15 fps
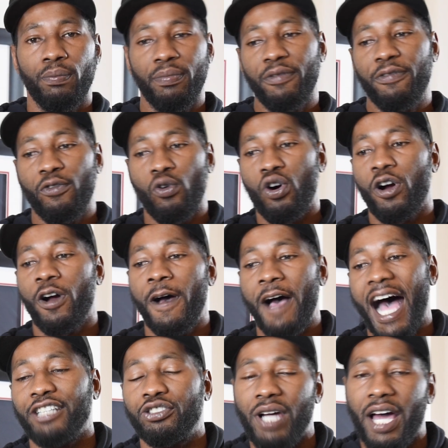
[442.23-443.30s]
before
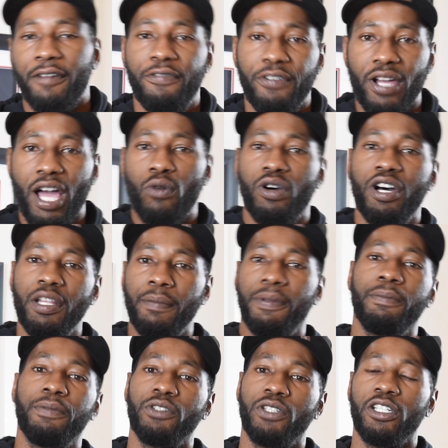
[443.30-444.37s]
I try to figure out what other
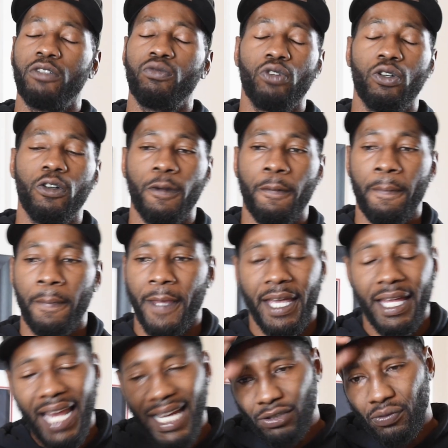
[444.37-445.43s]
people done wrong.
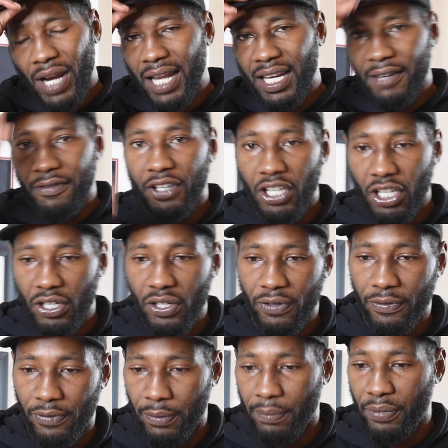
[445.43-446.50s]
And that's what I never hear
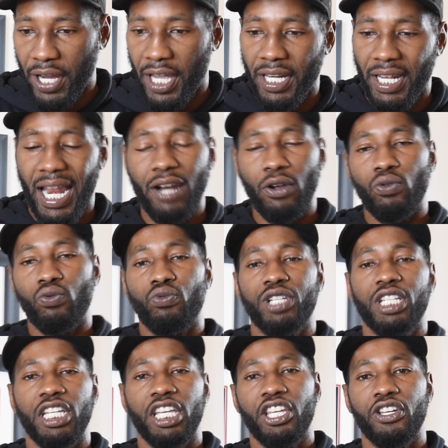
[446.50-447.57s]
from Brandon. I don't
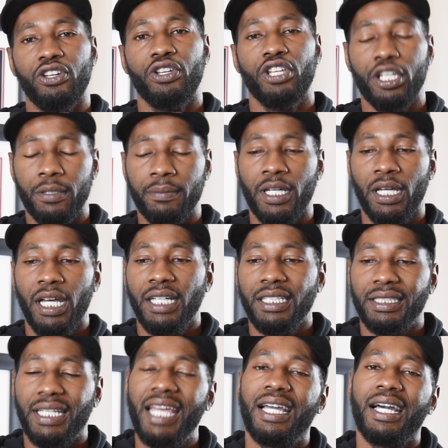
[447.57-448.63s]
really hear him
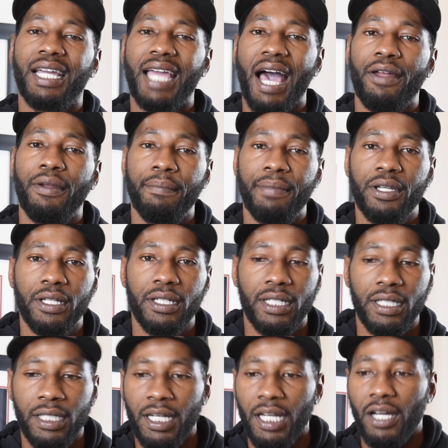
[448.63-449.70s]
take
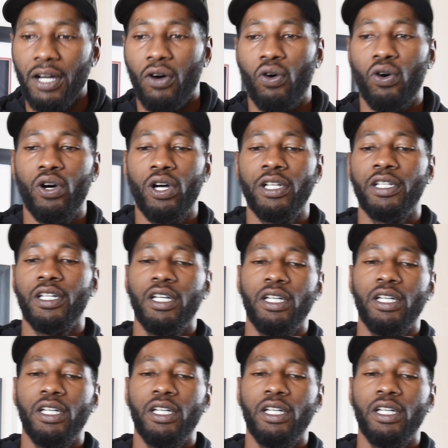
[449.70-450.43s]
accountability on,